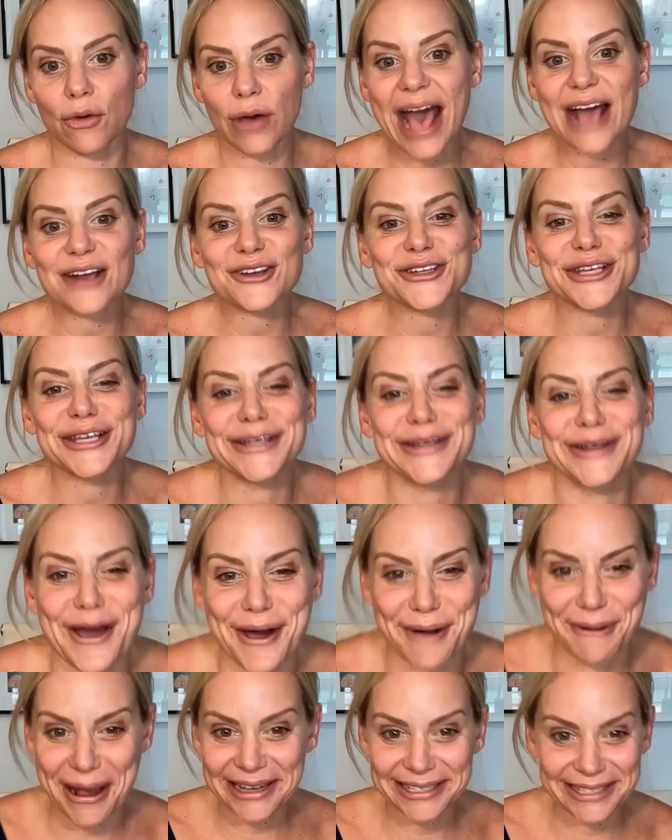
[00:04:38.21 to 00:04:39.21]
Actually,
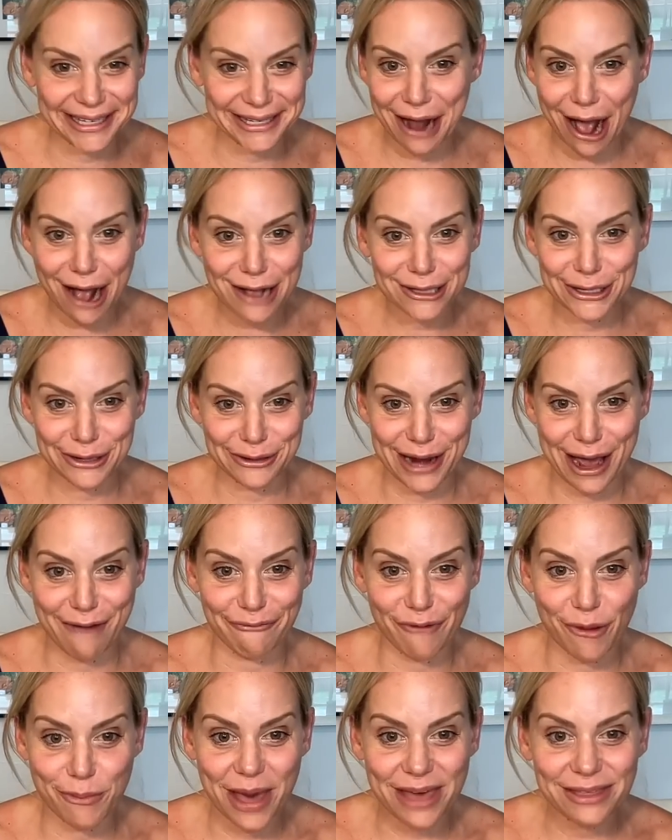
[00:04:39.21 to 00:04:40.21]
no, I did not tune out
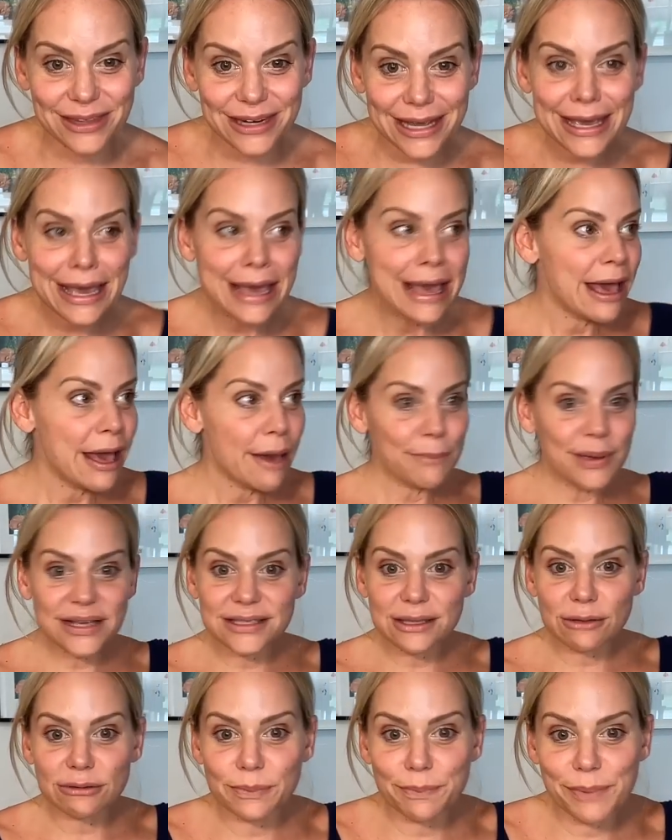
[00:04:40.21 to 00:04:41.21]
from Bethenny, because
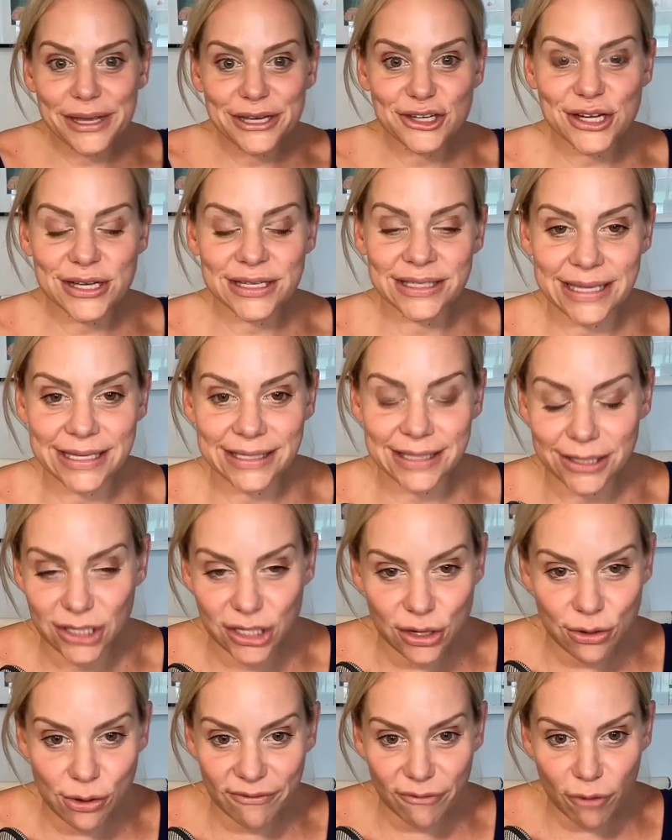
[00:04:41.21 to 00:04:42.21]
I was binging season
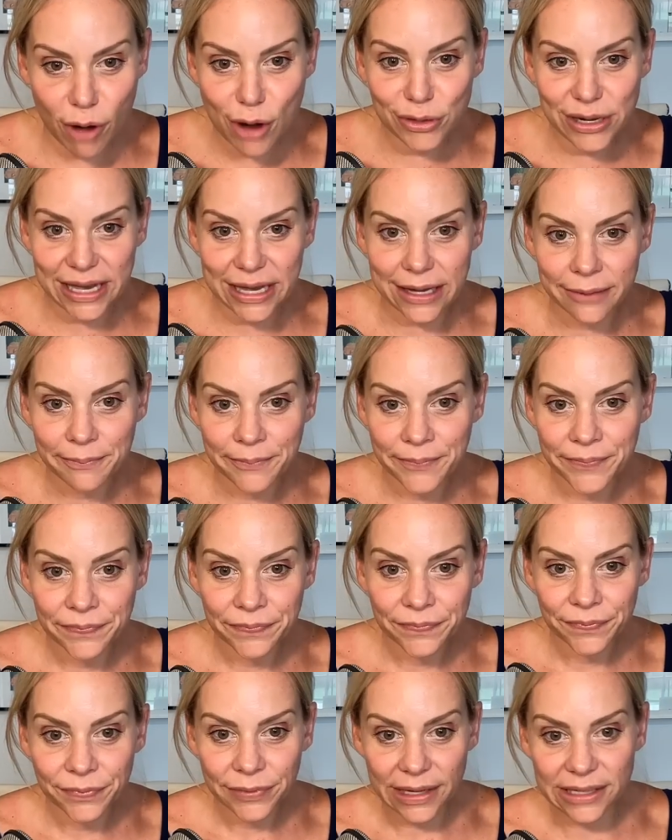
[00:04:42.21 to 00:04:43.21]
2 of Roni.
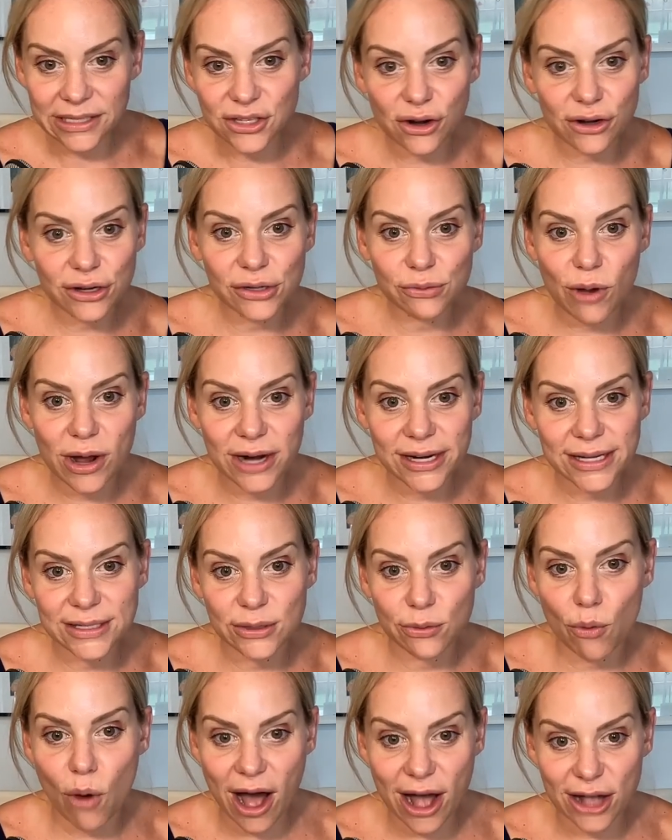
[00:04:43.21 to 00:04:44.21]
I started wanting to
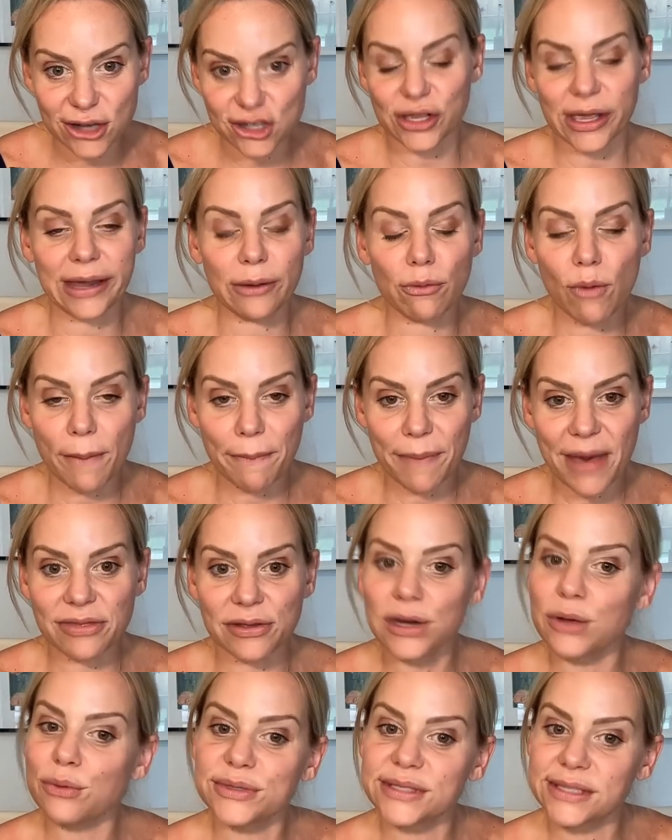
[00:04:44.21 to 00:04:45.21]
watch, like, what
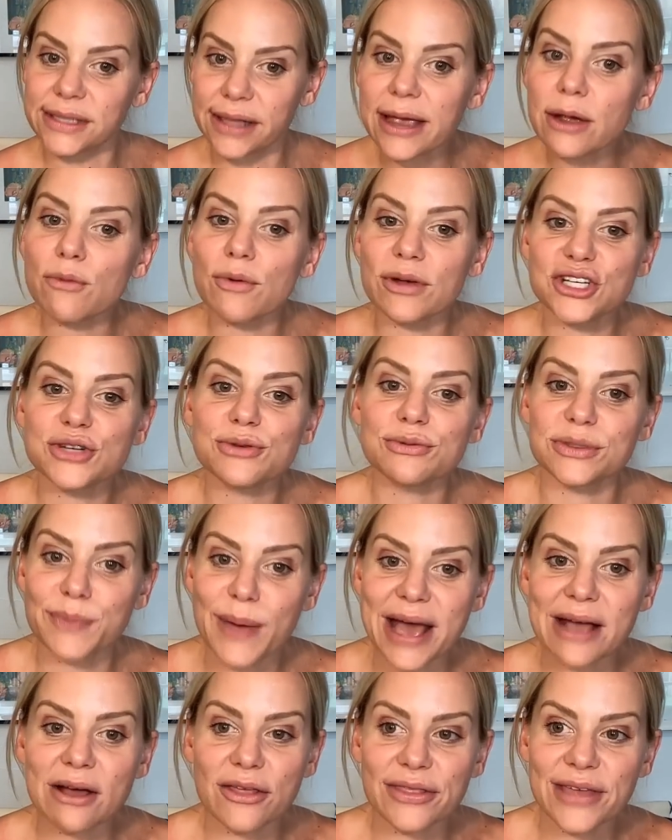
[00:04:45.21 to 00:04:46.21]
Bethenny was like when she was
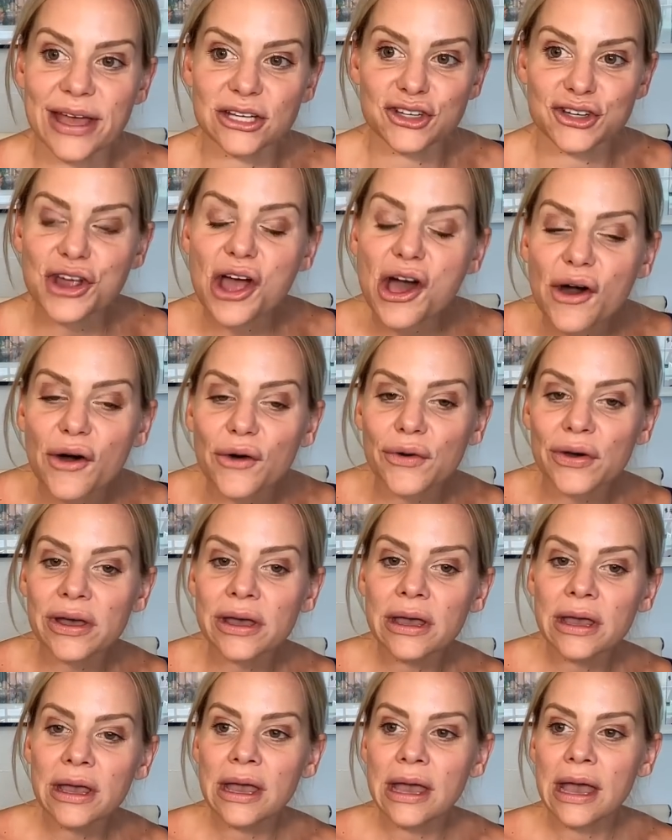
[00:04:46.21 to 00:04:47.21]
back on that show.
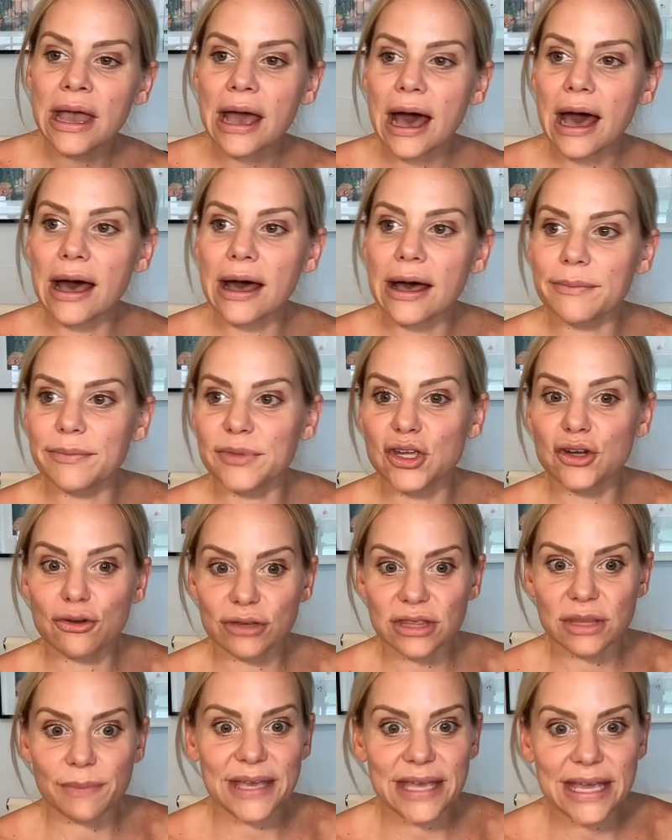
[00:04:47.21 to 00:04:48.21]
At
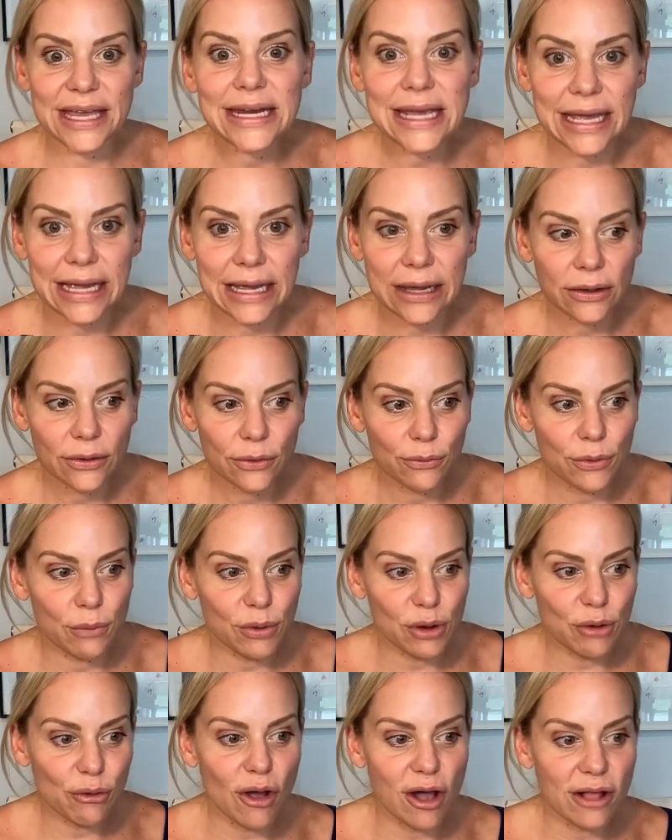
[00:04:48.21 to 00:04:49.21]
the beginning, when
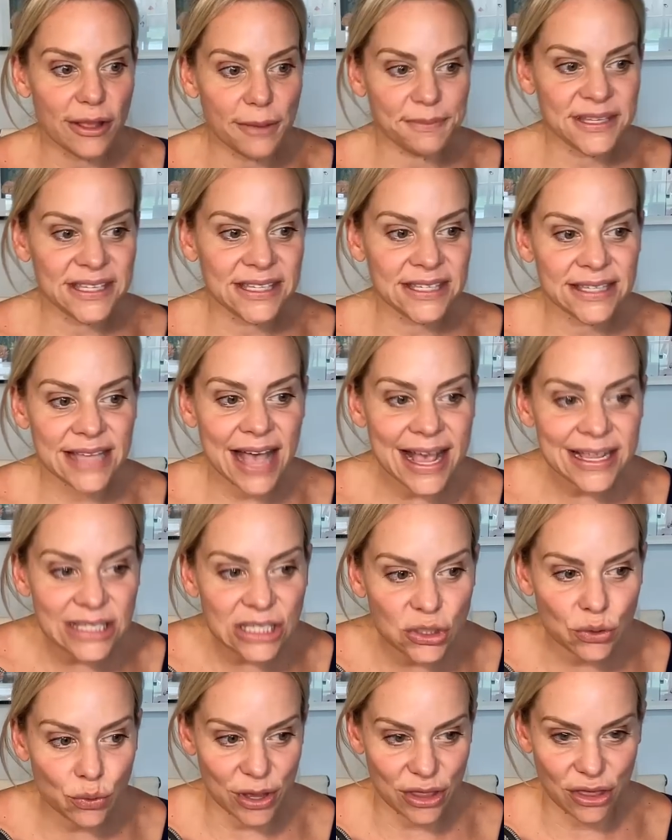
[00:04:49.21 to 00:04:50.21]
we were all
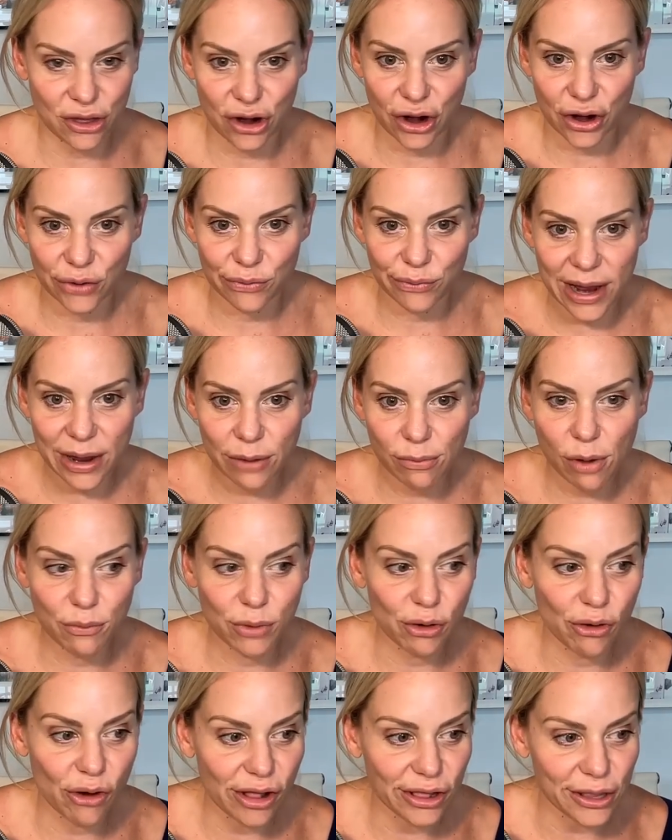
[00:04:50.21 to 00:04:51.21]
obsessed with her, right? When we
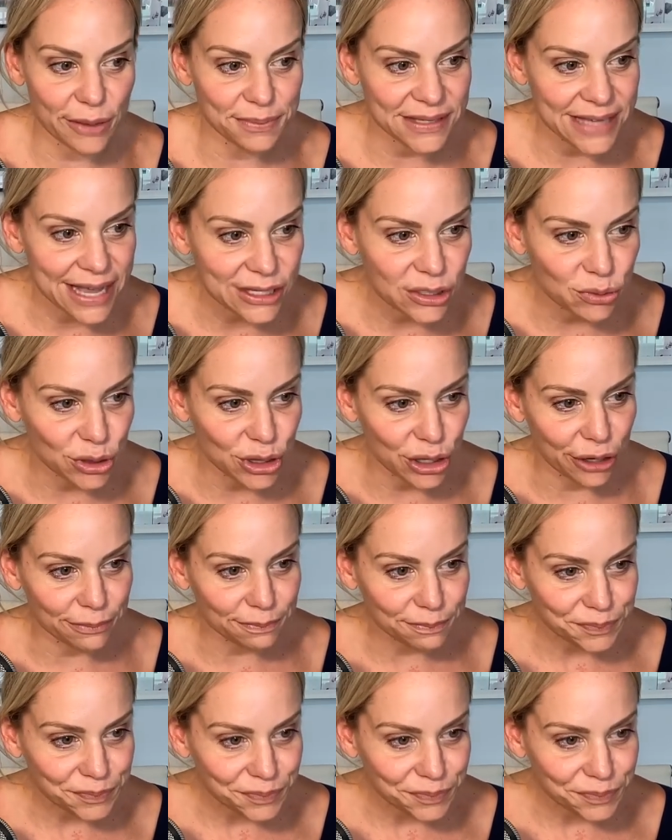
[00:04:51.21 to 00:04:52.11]
were all obsessed with her.